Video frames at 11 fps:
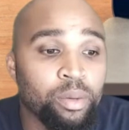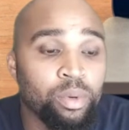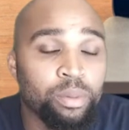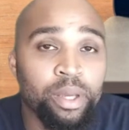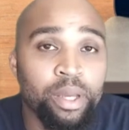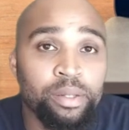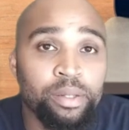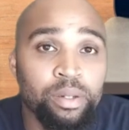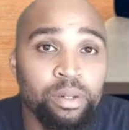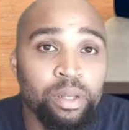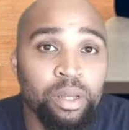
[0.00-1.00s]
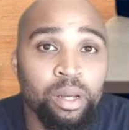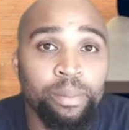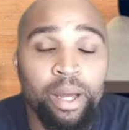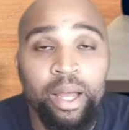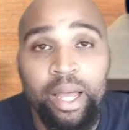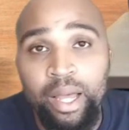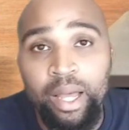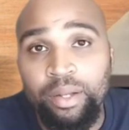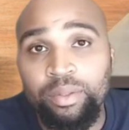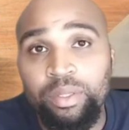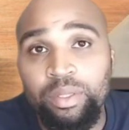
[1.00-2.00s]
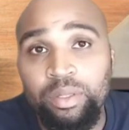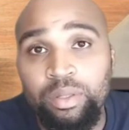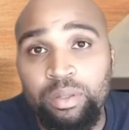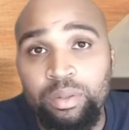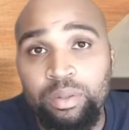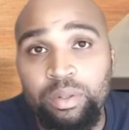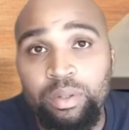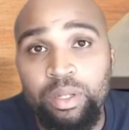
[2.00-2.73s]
be answered about how to